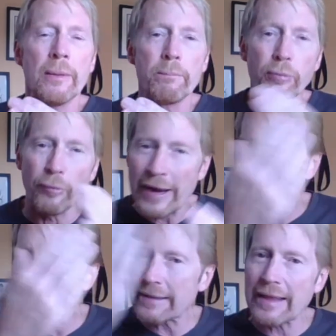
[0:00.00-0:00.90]

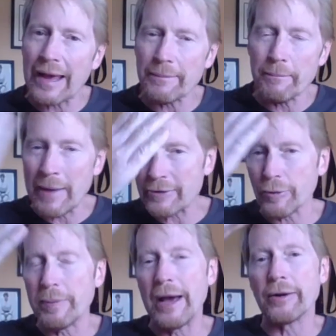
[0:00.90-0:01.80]
breaking that
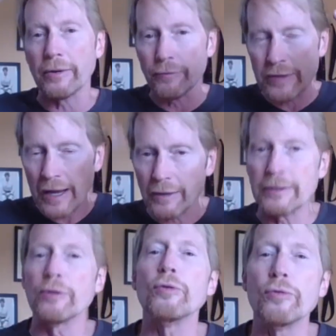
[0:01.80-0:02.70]
mental pattern of
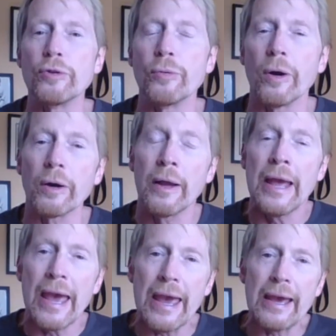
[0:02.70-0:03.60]
telling you who you are
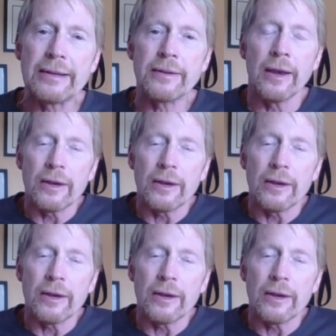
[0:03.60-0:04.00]
and